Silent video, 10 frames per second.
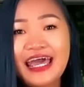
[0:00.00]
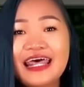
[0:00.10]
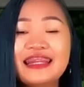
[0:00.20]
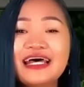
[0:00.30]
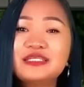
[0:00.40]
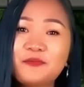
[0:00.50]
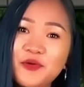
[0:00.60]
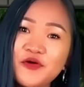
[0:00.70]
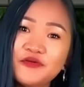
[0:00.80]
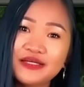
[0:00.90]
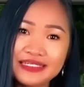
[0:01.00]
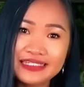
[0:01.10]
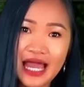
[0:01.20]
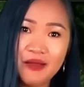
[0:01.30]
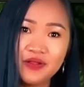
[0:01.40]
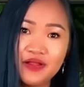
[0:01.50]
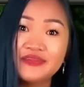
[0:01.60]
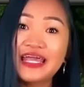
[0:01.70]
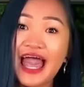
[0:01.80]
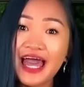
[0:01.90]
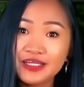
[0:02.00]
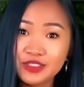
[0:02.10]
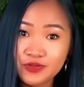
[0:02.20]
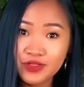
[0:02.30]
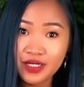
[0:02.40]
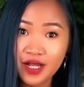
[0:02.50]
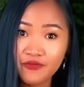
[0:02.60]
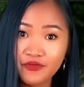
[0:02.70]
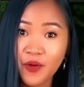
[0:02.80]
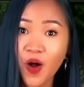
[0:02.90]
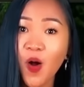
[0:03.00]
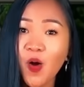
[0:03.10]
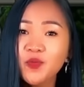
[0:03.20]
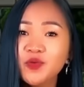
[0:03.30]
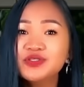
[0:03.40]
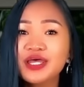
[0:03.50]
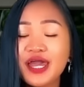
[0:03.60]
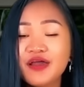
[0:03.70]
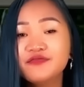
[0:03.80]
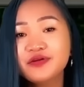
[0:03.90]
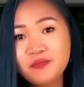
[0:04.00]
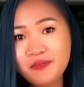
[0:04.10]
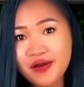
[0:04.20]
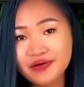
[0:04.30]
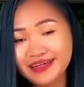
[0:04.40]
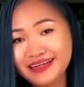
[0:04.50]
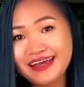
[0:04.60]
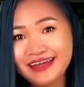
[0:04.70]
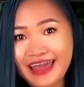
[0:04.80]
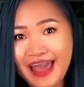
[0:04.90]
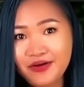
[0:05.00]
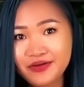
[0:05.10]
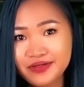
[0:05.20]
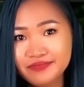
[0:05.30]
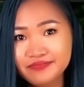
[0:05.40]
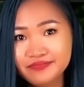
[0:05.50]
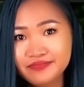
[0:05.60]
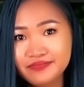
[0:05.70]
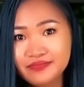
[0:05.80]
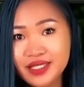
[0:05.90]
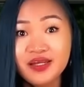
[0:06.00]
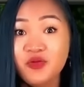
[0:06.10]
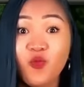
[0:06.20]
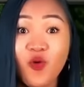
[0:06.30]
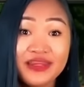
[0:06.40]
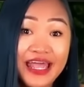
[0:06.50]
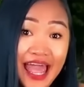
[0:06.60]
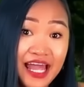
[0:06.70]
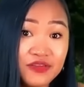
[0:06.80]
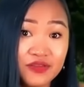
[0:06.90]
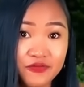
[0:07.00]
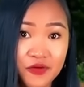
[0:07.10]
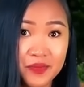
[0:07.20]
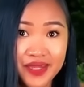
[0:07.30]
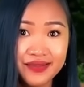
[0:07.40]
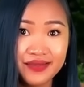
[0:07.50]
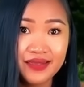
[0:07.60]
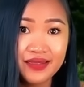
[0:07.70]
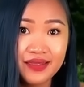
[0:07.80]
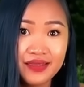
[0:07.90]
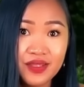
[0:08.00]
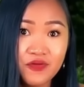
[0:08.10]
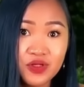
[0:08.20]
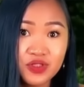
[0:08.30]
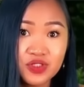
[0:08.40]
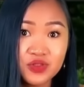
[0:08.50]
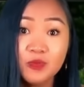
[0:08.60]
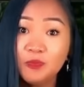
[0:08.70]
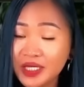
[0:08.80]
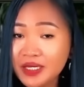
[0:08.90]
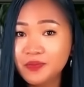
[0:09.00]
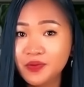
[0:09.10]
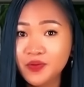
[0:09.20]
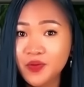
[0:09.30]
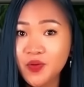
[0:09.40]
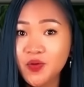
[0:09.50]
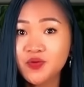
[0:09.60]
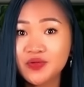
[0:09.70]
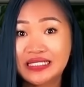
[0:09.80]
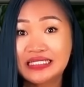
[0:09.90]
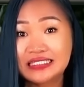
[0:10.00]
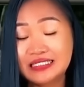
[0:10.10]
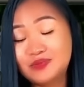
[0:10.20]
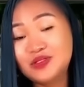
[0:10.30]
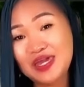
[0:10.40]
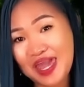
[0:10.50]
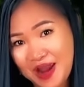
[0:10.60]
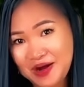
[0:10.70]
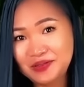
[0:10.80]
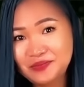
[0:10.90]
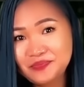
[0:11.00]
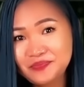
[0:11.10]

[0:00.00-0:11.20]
That's a perfect example of the attitude I got from almost every American I encountered. They didn't want anything from me. They were just good people who really seemed to care.